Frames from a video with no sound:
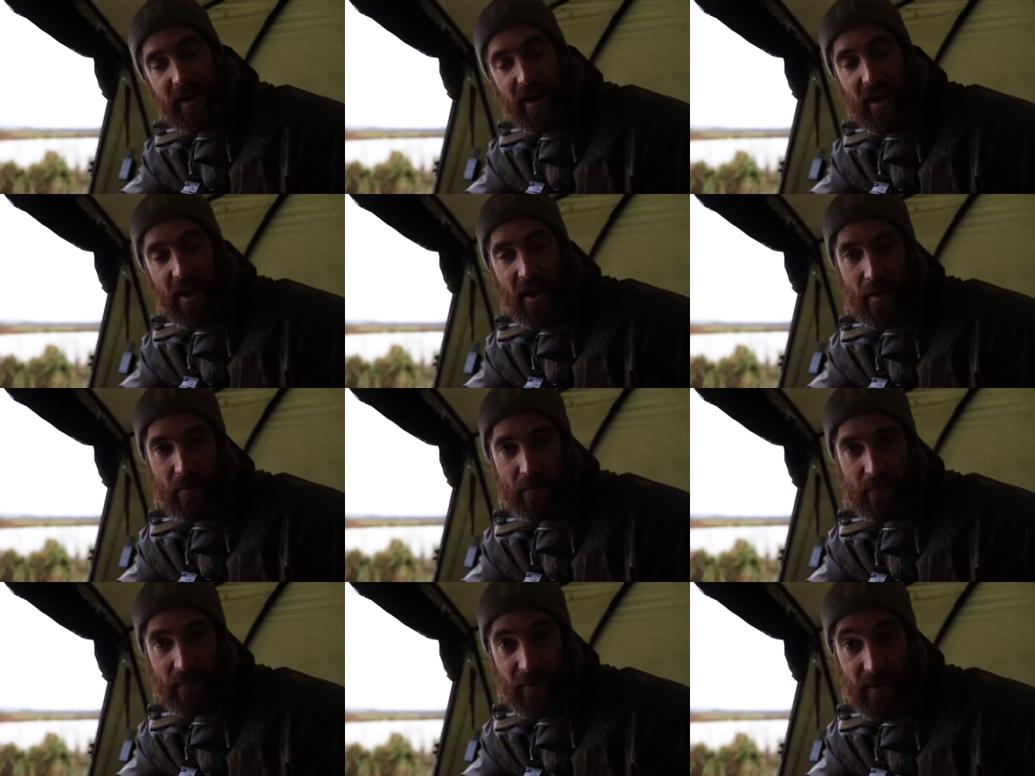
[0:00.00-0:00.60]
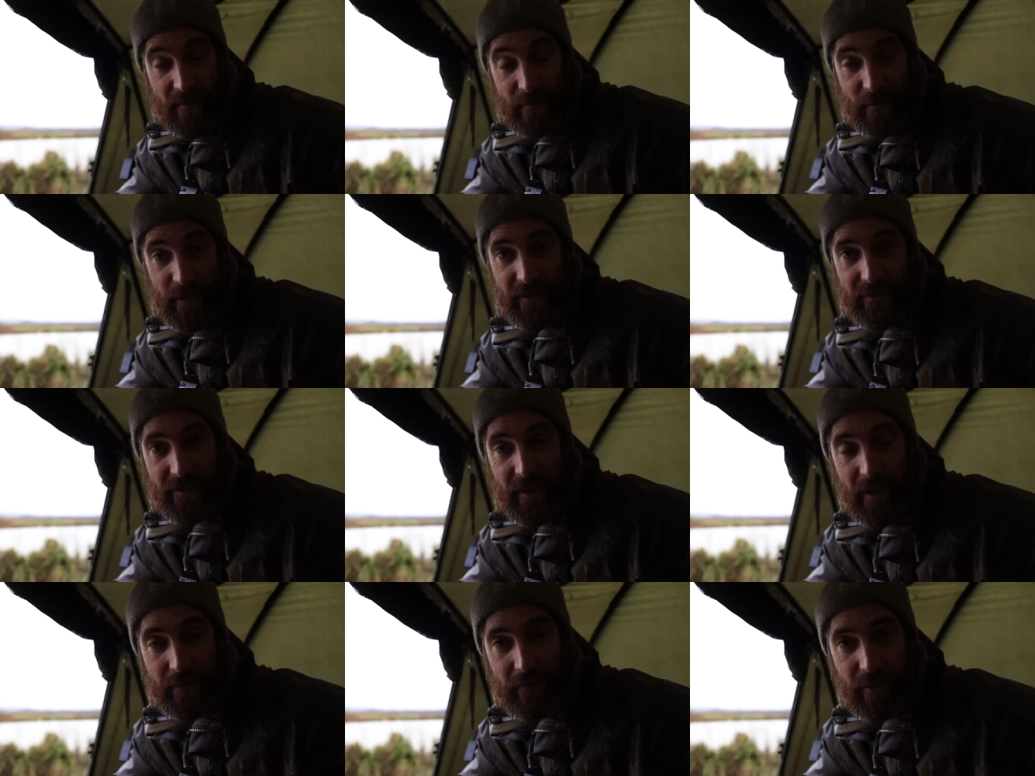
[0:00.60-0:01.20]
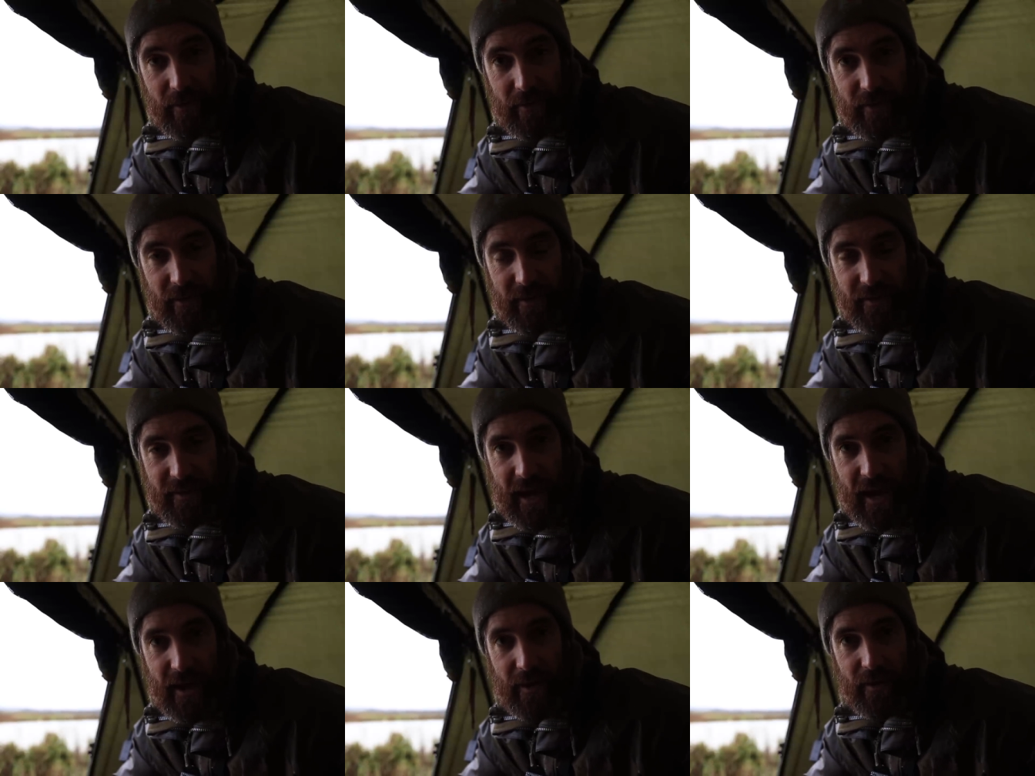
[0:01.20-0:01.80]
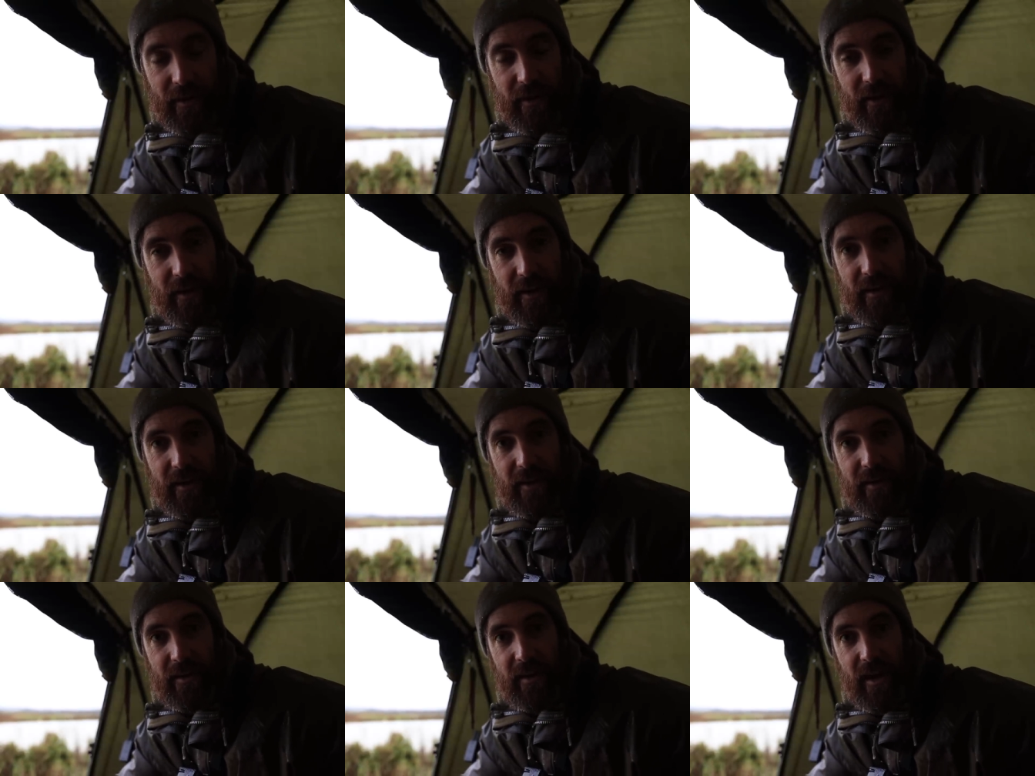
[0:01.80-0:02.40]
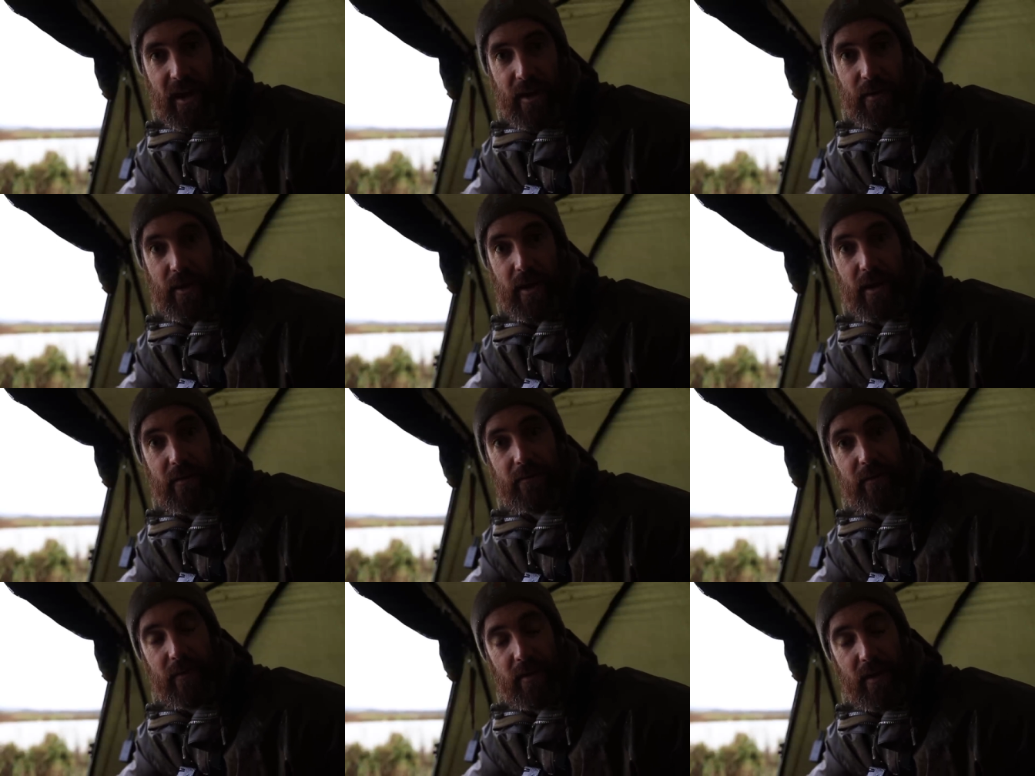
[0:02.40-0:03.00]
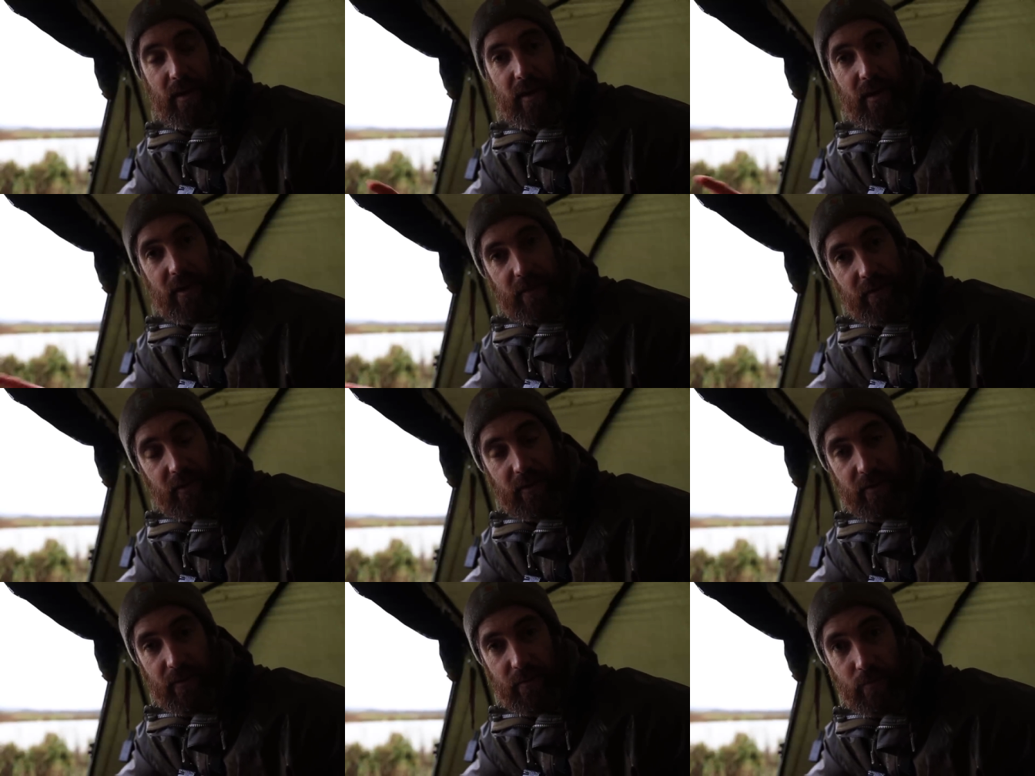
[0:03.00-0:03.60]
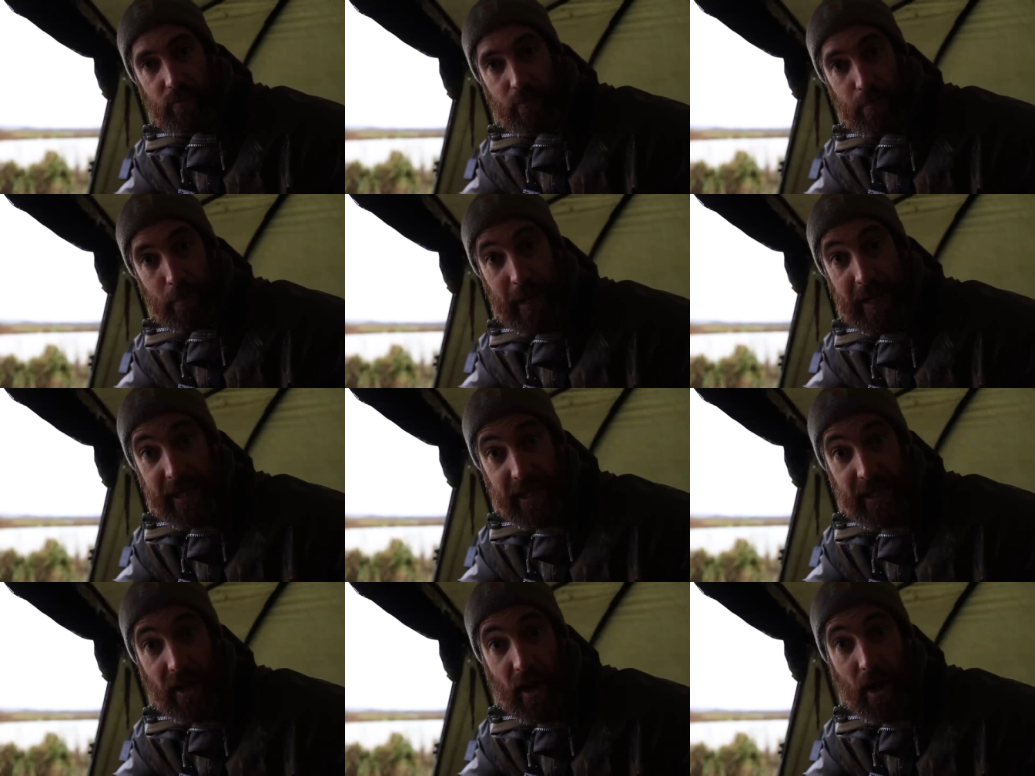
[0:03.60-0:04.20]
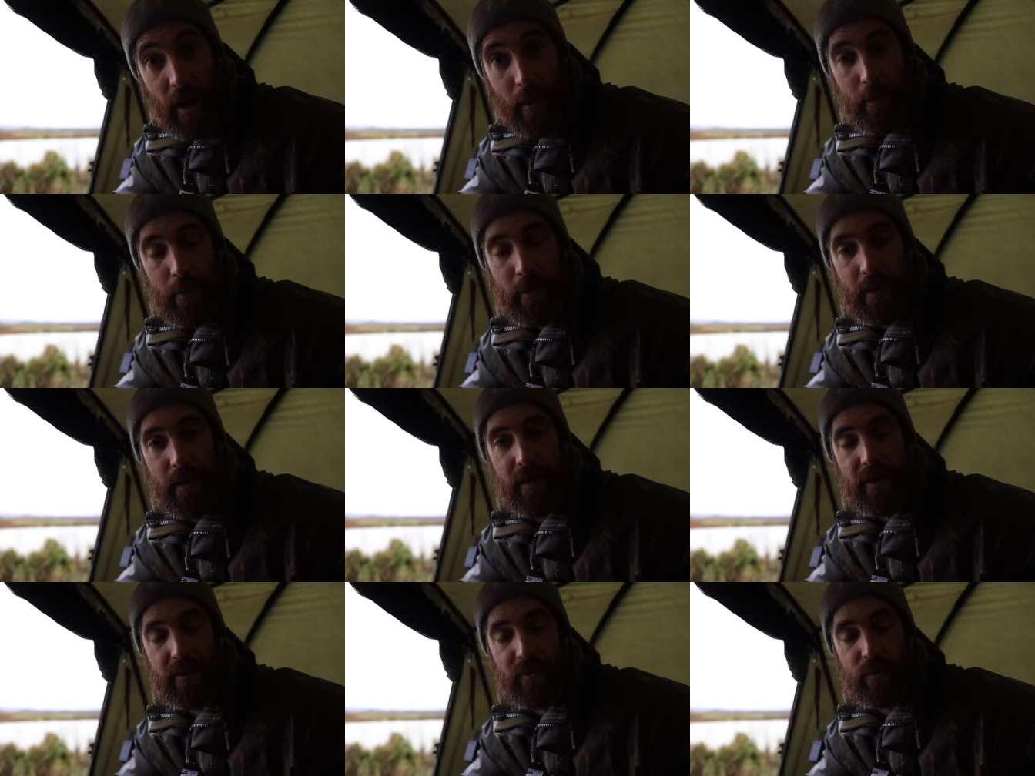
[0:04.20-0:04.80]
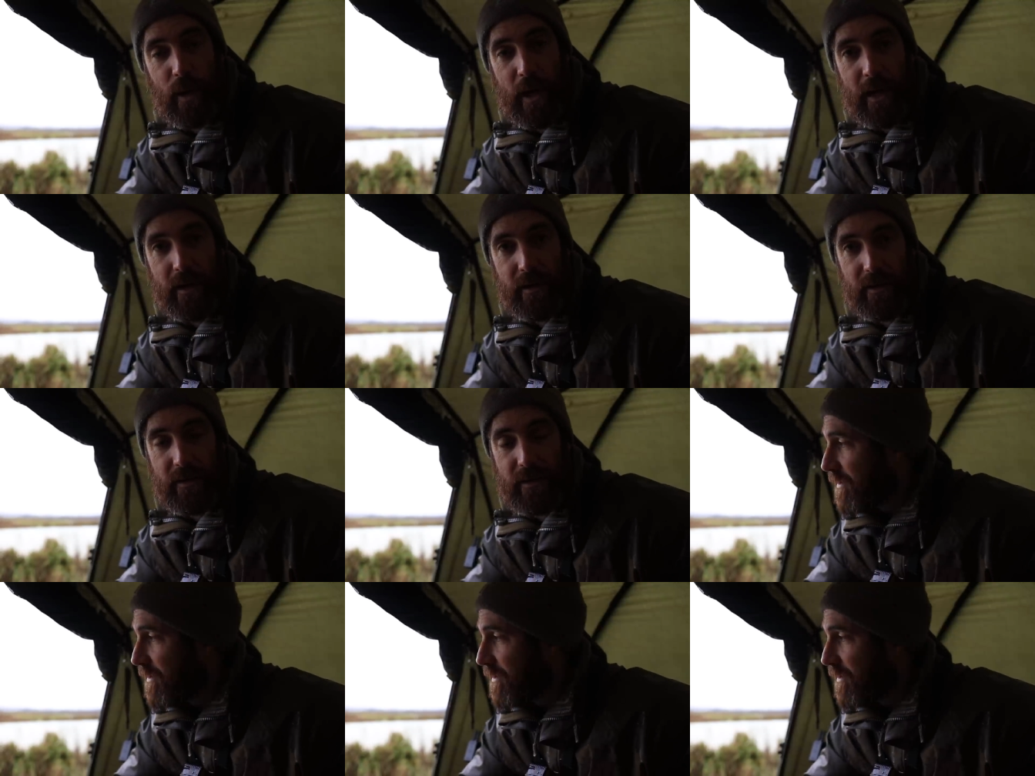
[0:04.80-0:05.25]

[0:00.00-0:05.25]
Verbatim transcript: um, five minutes after I chucked it out. You know, and I've uh, just baited up as well.